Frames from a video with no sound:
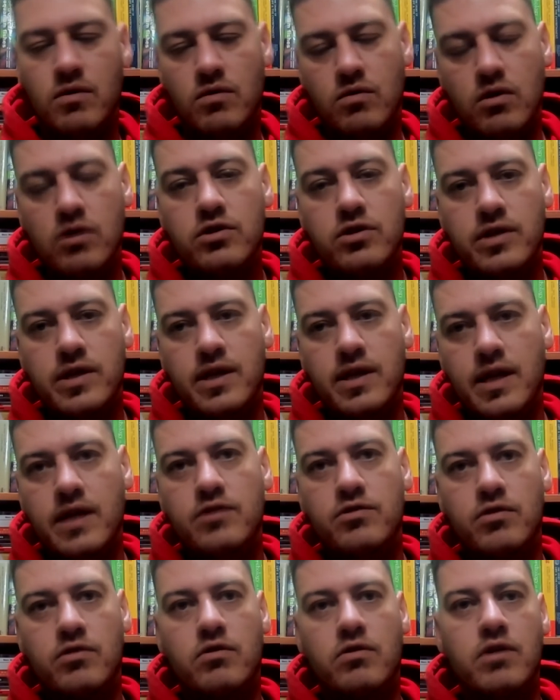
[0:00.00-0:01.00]

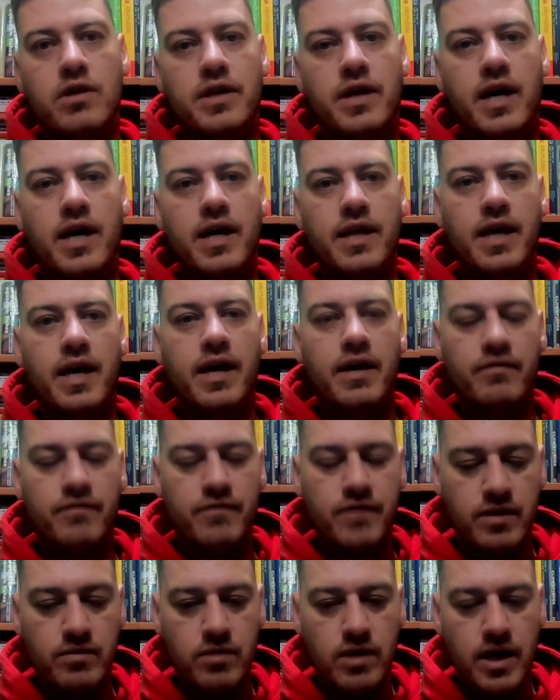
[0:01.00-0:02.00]
let's not call it either
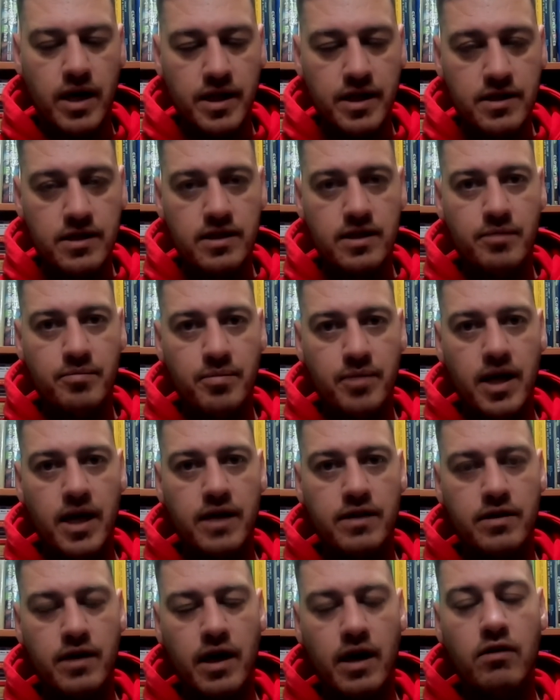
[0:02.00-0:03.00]
have, it will either
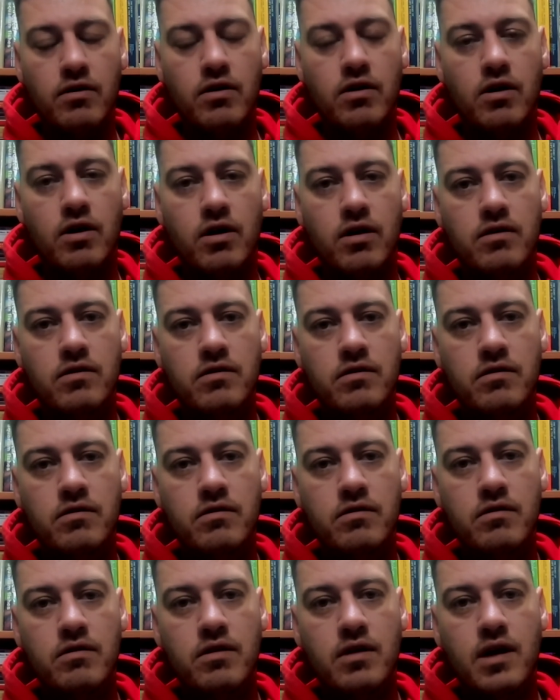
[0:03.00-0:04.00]
stipulate how long